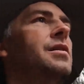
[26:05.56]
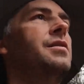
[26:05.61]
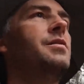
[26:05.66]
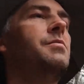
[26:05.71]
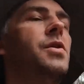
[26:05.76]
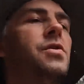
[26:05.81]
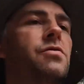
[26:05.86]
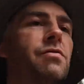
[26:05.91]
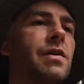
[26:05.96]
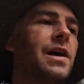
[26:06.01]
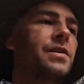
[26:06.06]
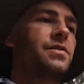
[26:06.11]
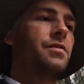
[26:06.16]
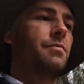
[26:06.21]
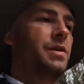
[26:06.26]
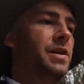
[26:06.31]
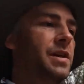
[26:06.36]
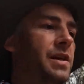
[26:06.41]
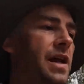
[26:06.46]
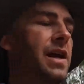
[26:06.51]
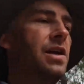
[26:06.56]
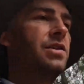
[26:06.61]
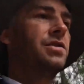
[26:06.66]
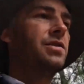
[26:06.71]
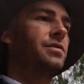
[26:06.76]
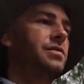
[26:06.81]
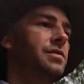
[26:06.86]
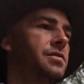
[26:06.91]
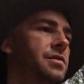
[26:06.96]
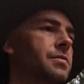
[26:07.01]
the most relaxed I've been in
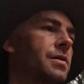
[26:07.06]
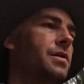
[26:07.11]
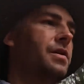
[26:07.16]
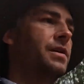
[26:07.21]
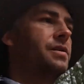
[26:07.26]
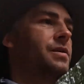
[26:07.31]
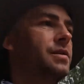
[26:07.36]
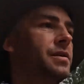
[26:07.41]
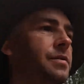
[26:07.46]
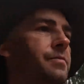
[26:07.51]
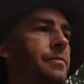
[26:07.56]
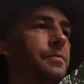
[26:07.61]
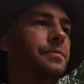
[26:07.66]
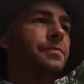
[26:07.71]
ages, to be honest.